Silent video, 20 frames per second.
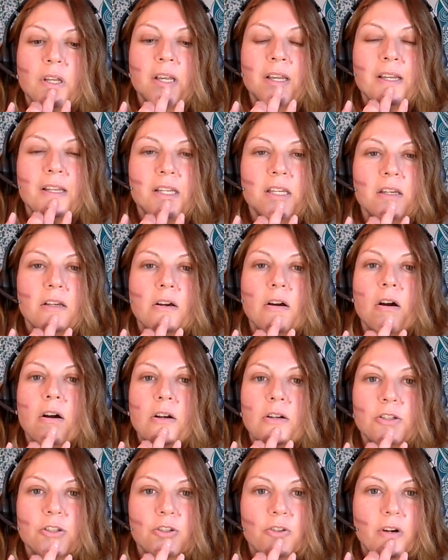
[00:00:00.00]
any
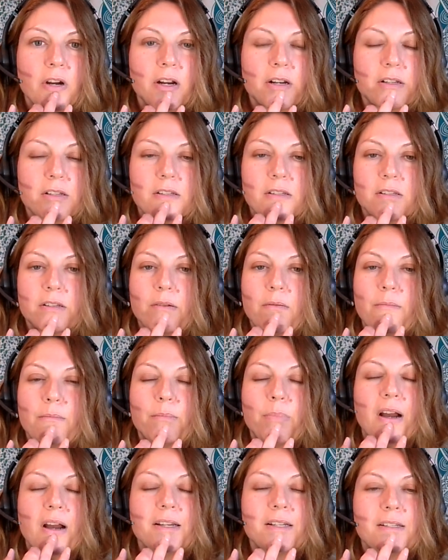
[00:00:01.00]
contracts,
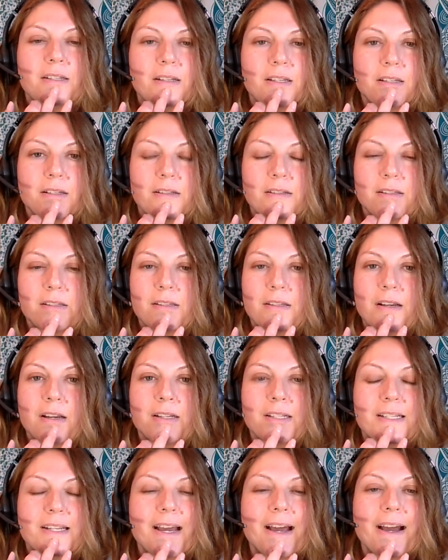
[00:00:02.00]
bindings,
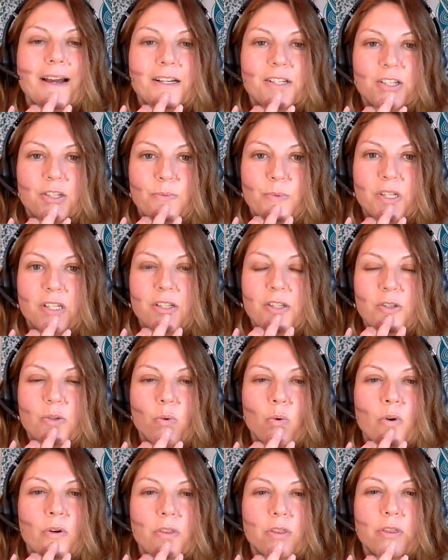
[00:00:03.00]
attachments,
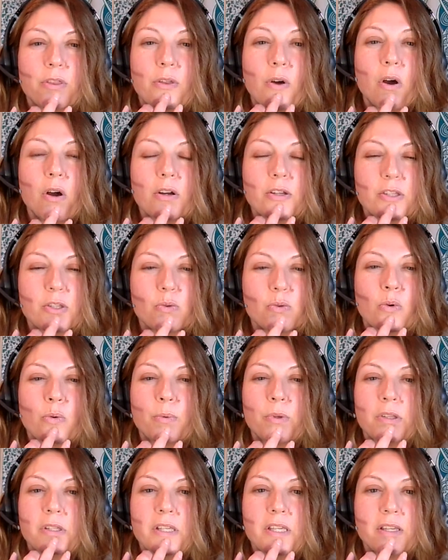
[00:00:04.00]
or thoughts or
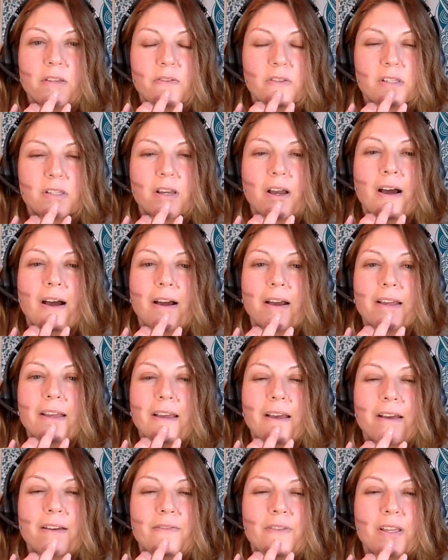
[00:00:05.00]
beliefs I
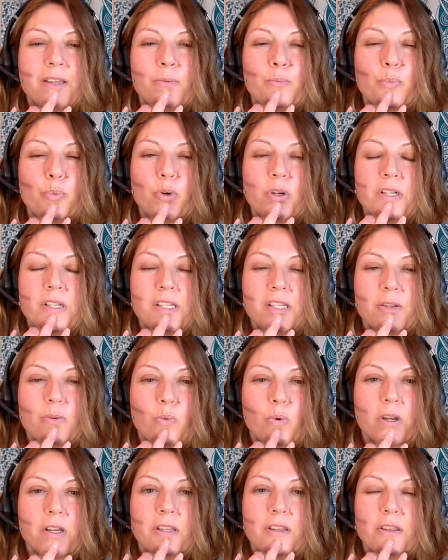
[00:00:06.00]
have imprinted
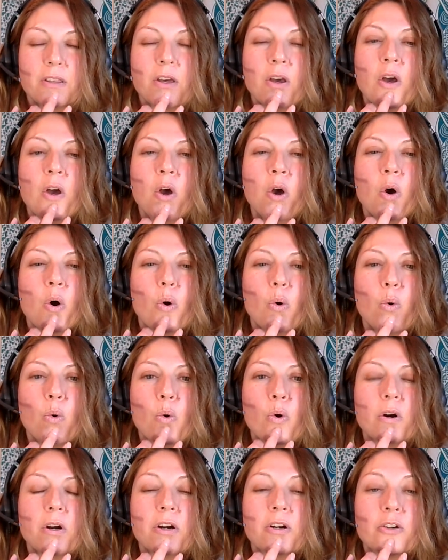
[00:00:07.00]
with
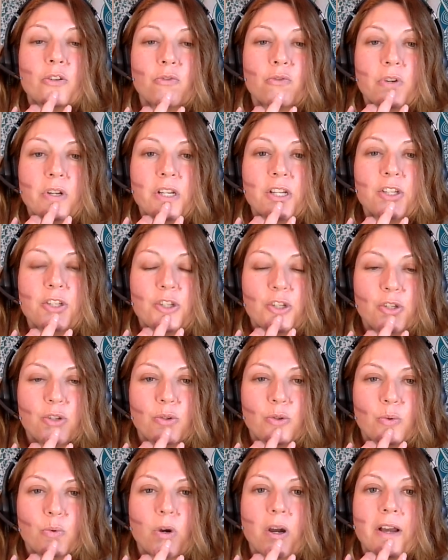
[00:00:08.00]
or agreed
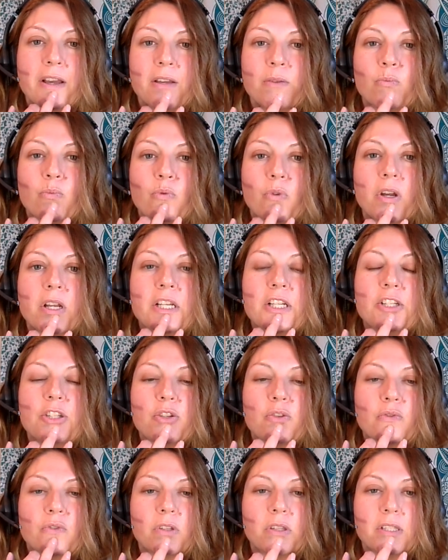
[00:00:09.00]
to, I am ready
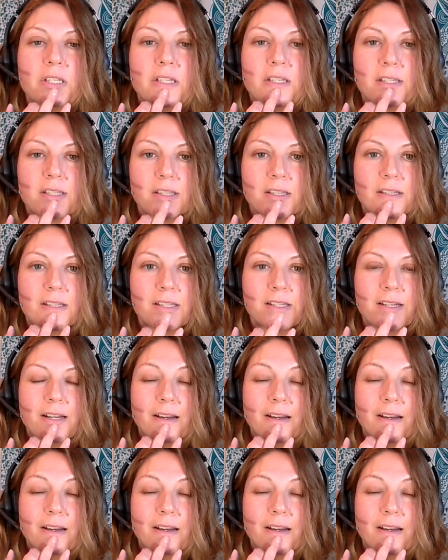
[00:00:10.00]
to release this